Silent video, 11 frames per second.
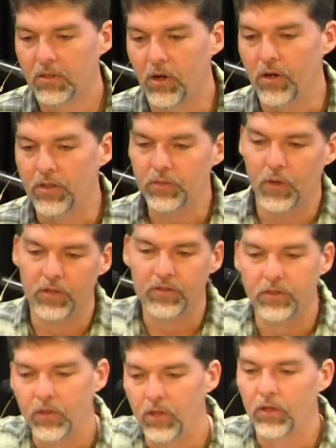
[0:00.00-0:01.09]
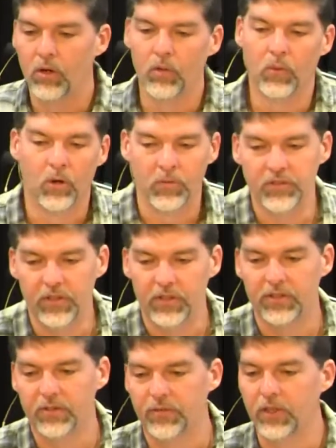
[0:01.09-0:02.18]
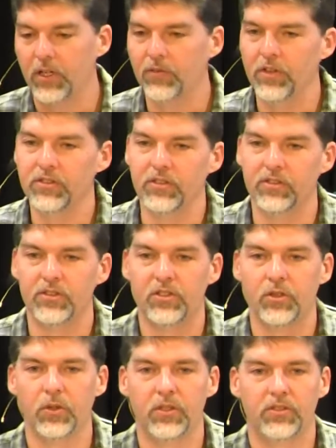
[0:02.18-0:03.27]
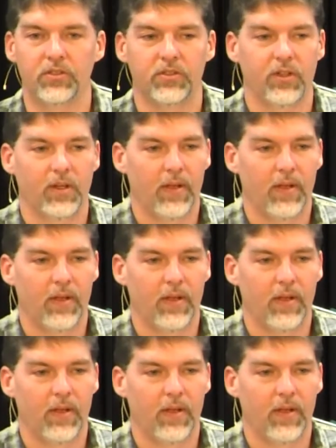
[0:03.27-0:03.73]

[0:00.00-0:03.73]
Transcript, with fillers: The hardest words in, in the whole world was this forgiveness is a choice.